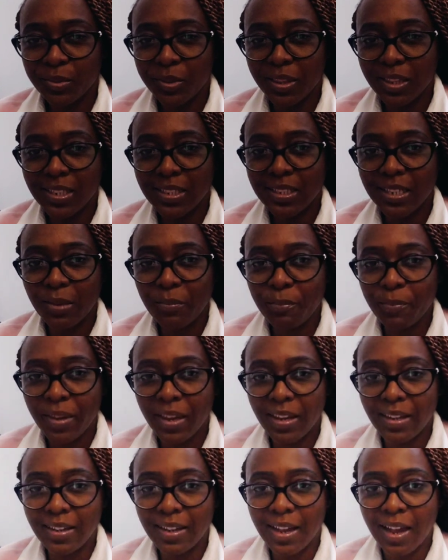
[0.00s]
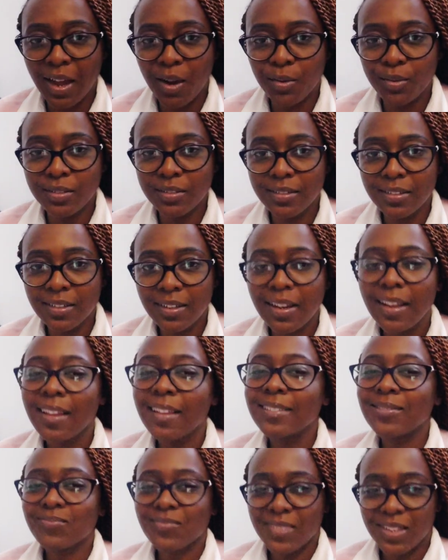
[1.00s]
with a champagne gown.
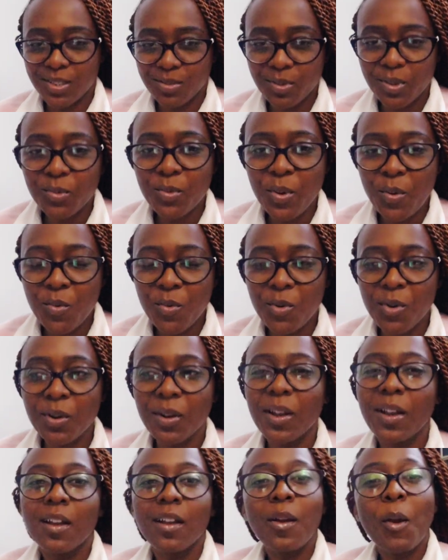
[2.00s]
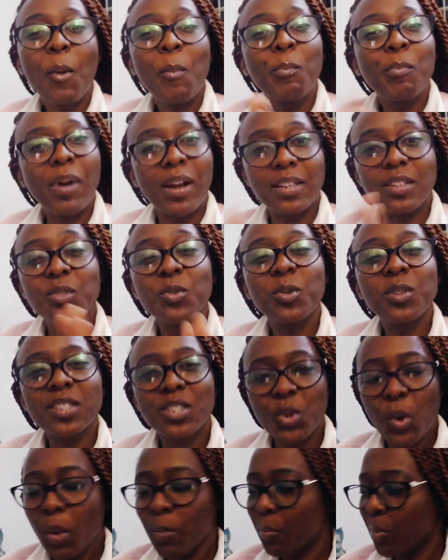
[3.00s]
That's what we wore. But it was
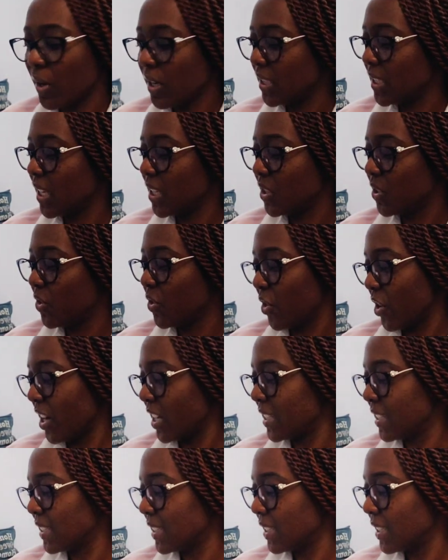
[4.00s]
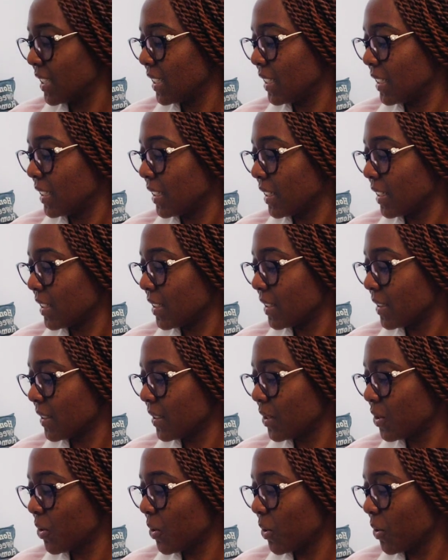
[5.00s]
still a princess dress.
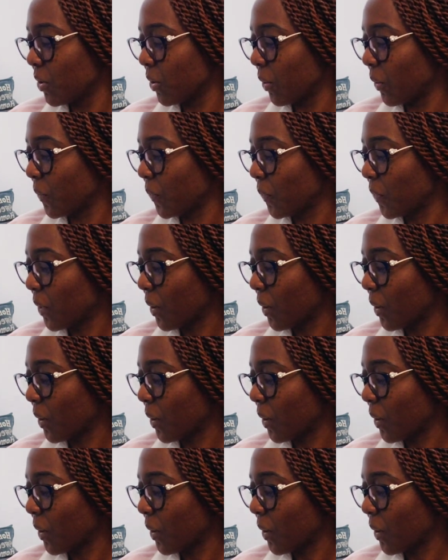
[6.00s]
So,